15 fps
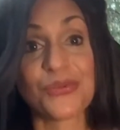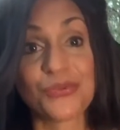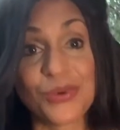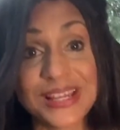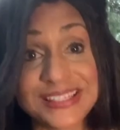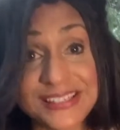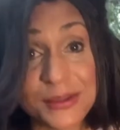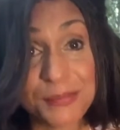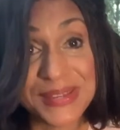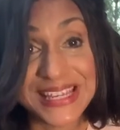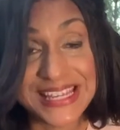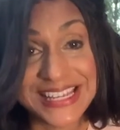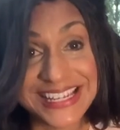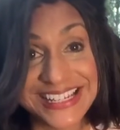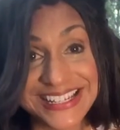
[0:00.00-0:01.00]

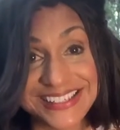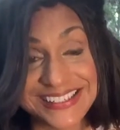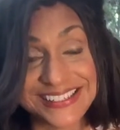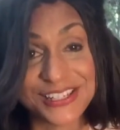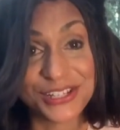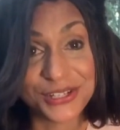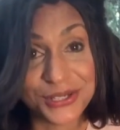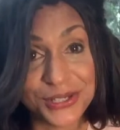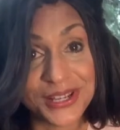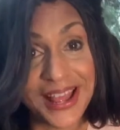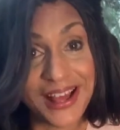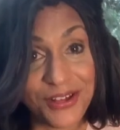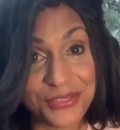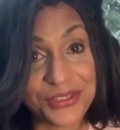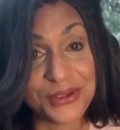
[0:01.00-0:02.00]
Recipes, good,
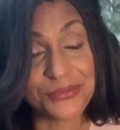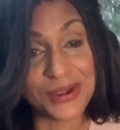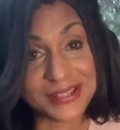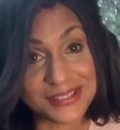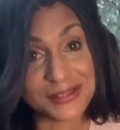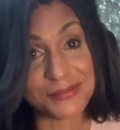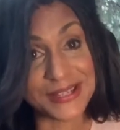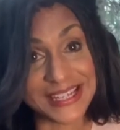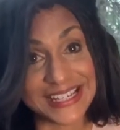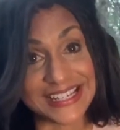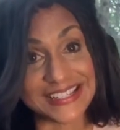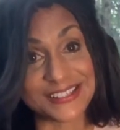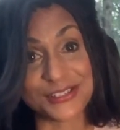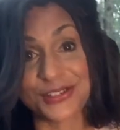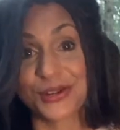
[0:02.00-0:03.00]
healthy
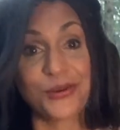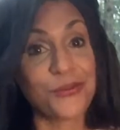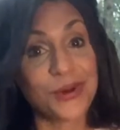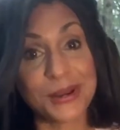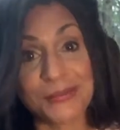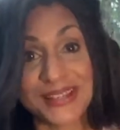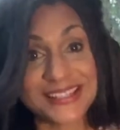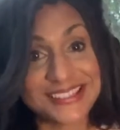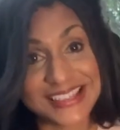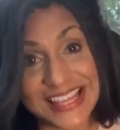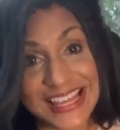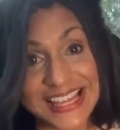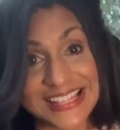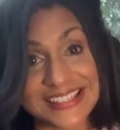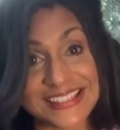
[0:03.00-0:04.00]
recipes. You don't want to miss
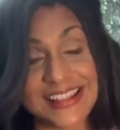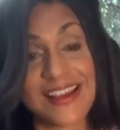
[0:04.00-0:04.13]
this.